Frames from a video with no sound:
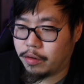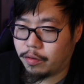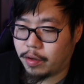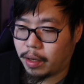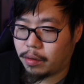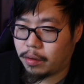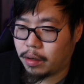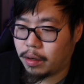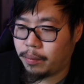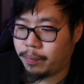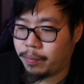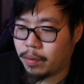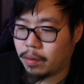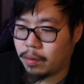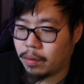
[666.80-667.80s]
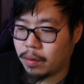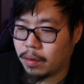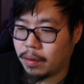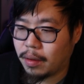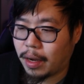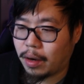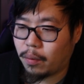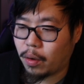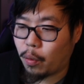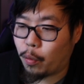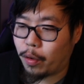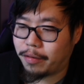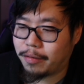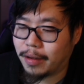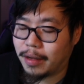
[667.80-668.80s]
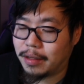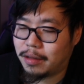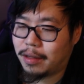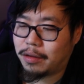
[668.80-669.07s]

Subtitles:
is that I don't want to risk